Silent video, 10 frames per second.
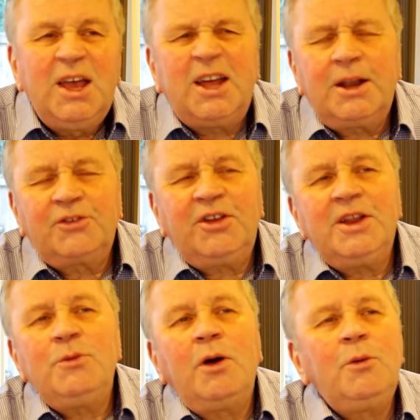And I'll tell
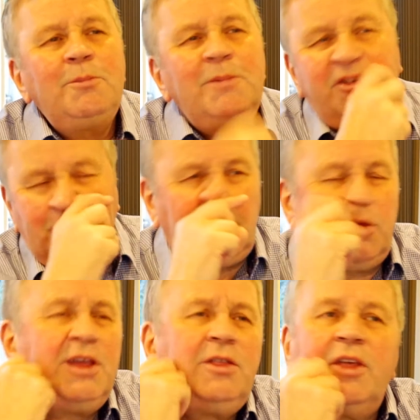you why. What makes me
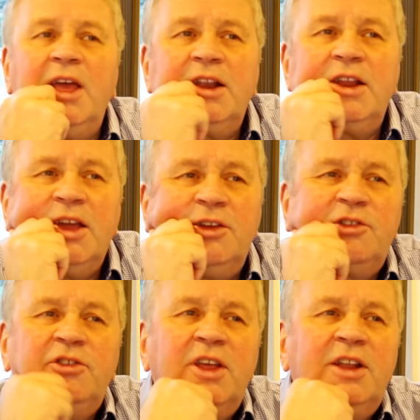think that
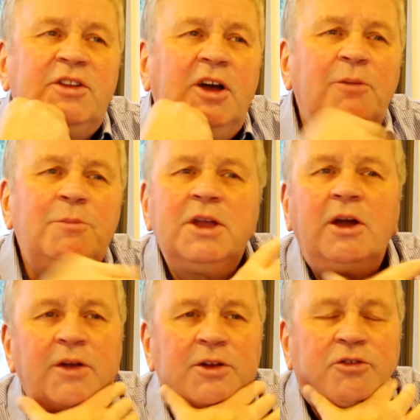is that I've been
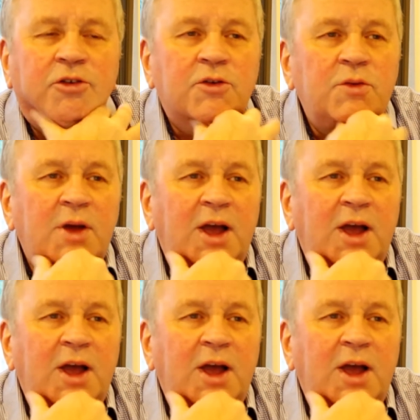going to